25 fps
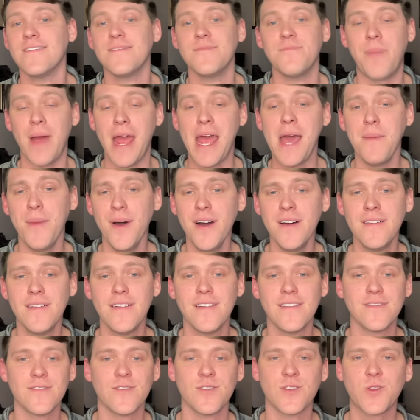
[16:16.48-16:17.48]
Bama,
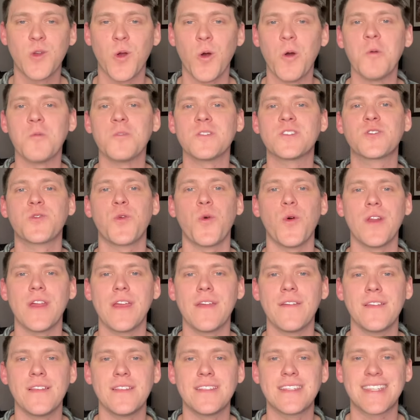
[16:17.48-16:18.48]
the score was
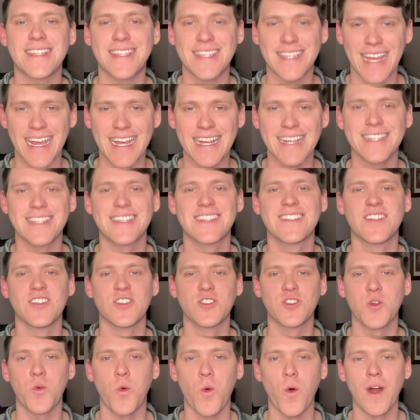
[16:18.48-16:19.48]

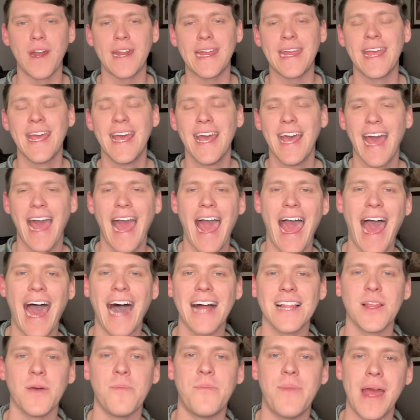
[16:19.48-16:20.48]
26-20.
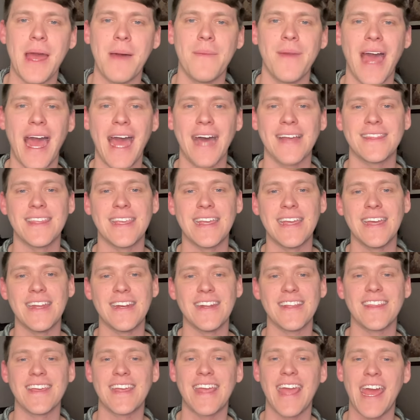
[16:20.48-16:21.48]
Alabama at the end
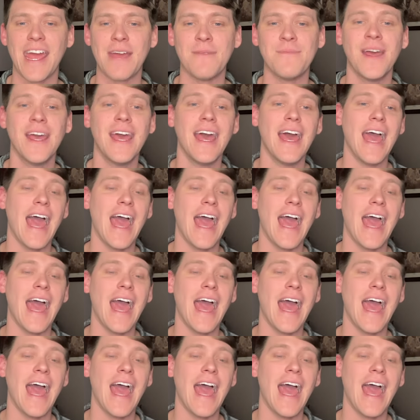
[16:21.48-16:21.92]
of the game.